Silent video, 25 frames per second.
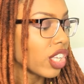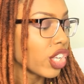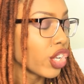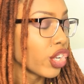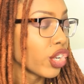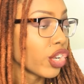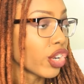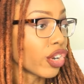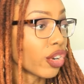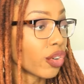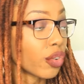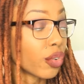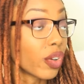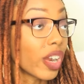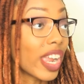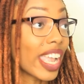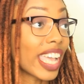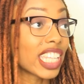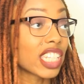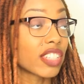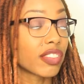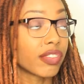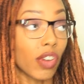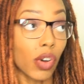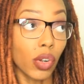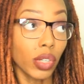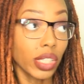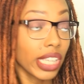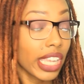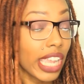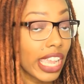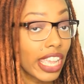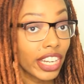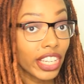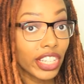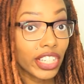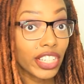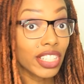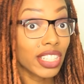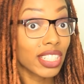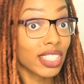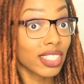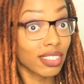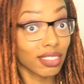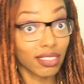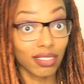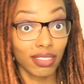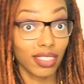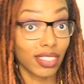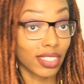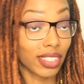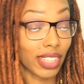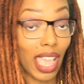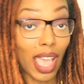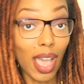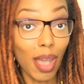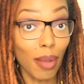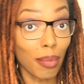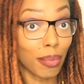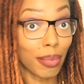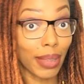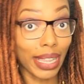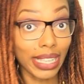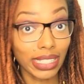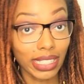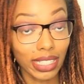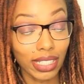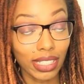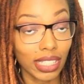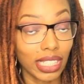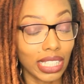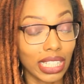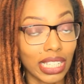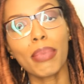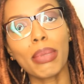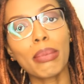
you're exfoliating your scalp basically.